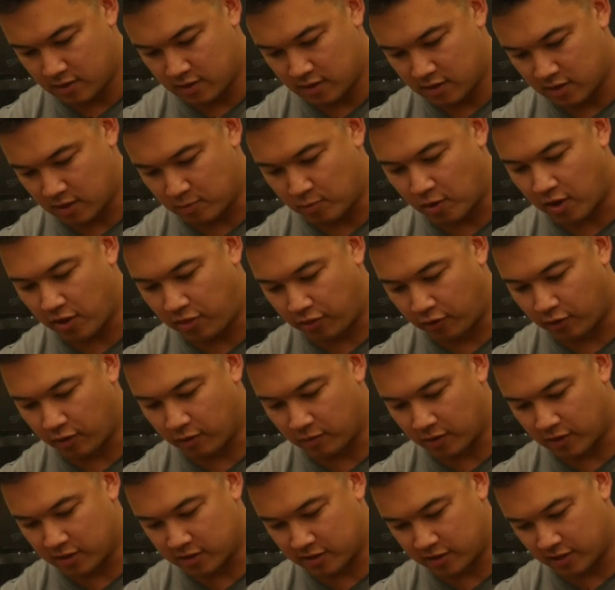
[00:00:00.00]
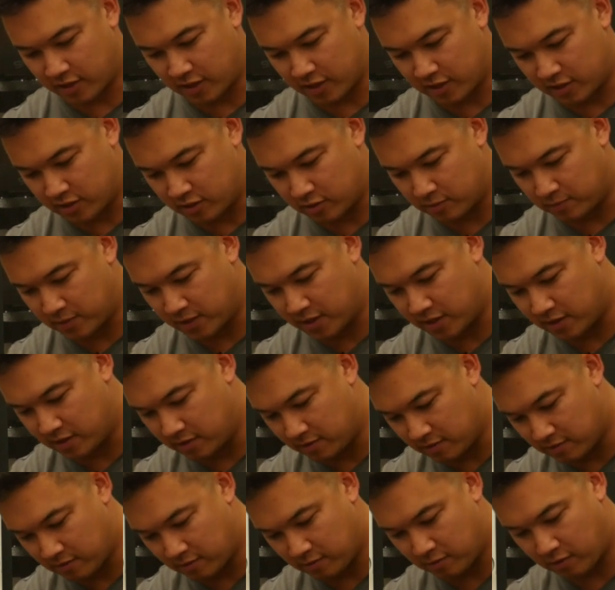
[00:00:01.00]
So my thought was that these should be,
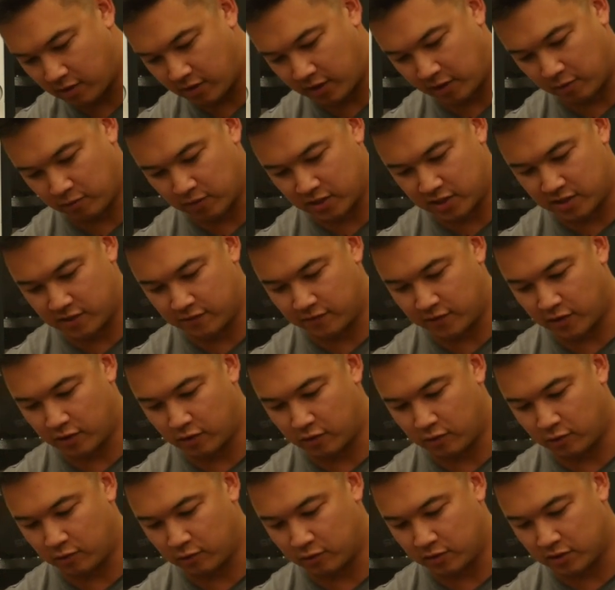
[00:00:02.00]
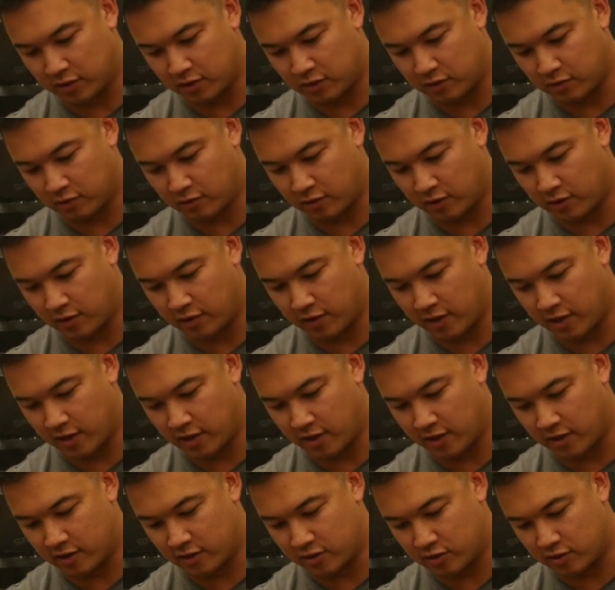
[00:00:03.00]
I think once you've got it all installed on there,
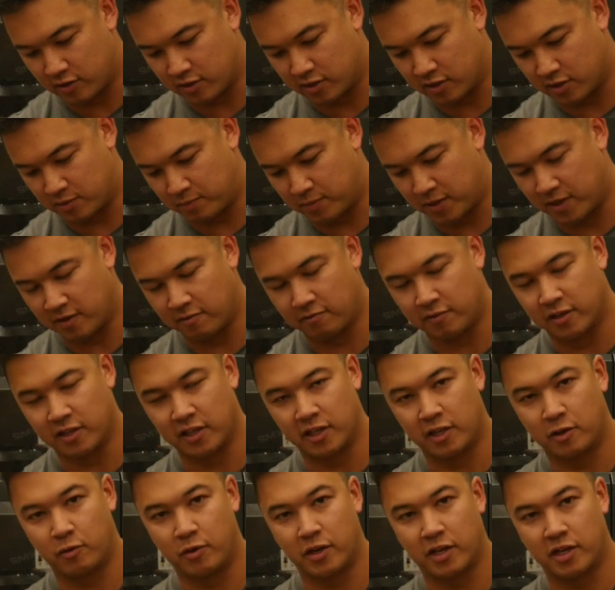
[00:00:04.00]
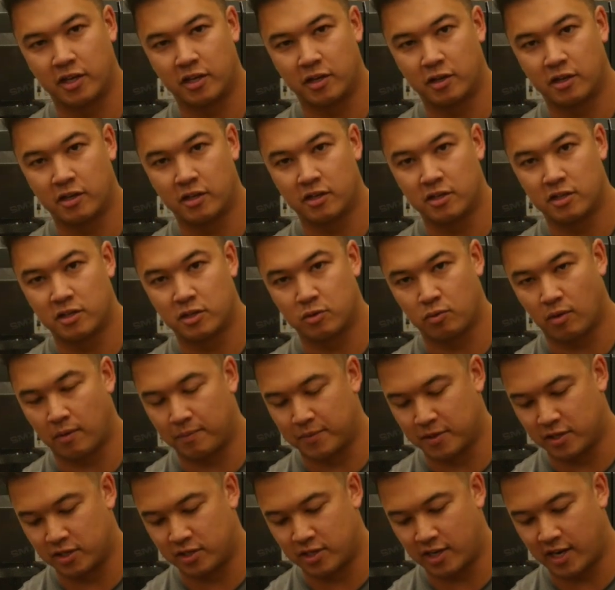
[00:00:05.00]
that it should just be a really quick
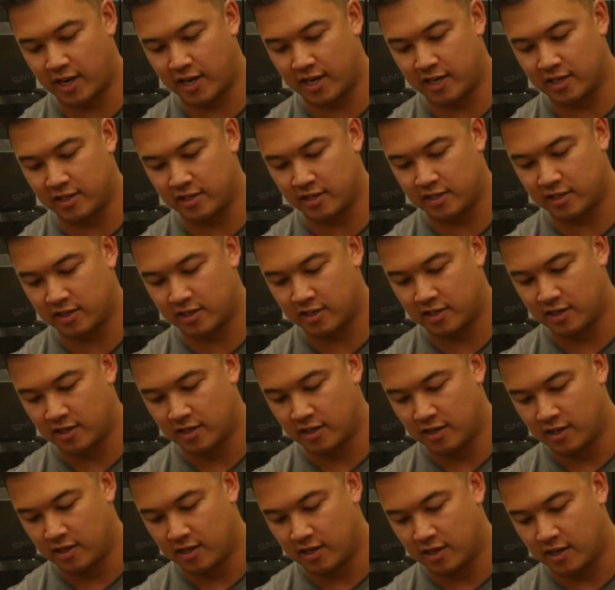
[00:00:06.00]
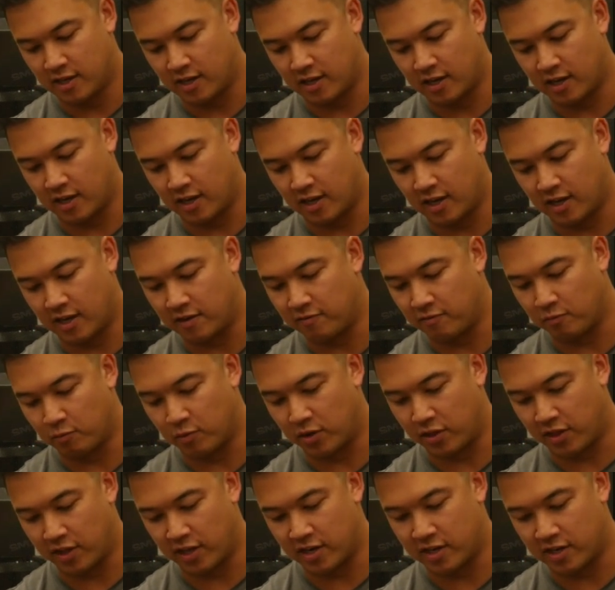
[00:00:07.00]
swap and change, even
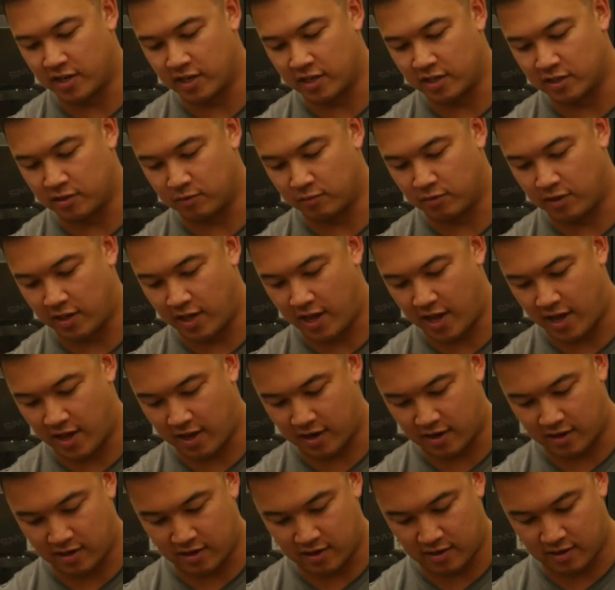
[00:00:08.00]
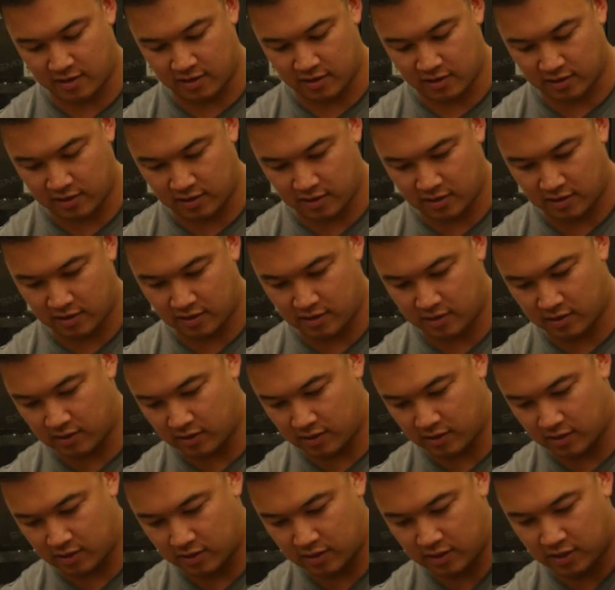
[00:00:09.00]
with NDs or without.
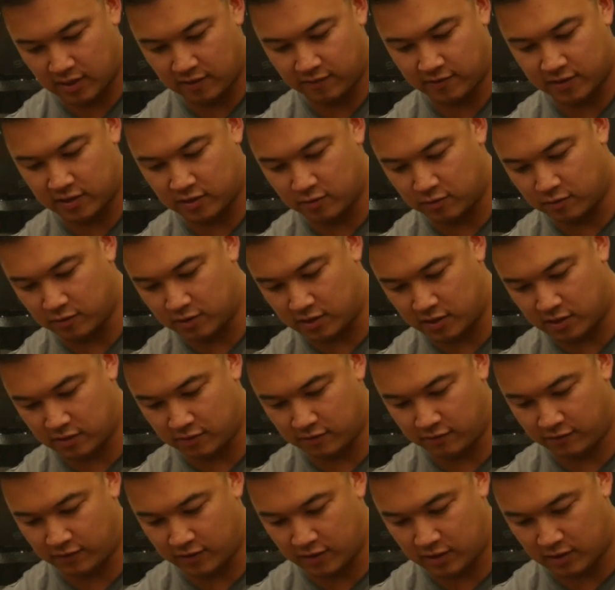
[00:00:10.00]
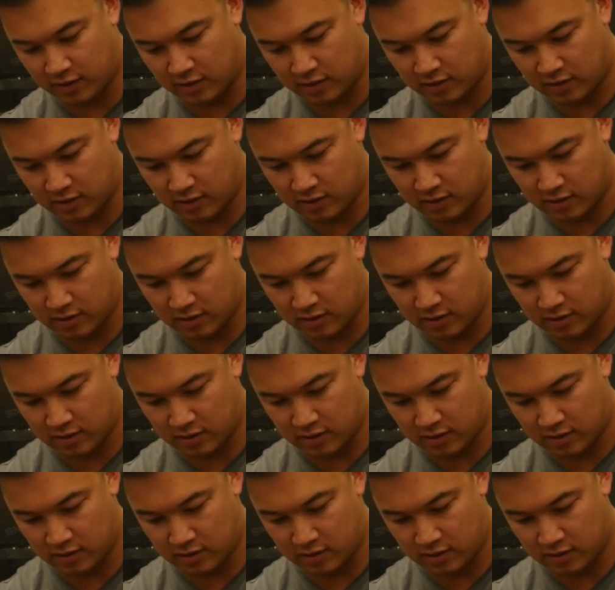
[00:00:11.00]
Let's see if this hood still fits.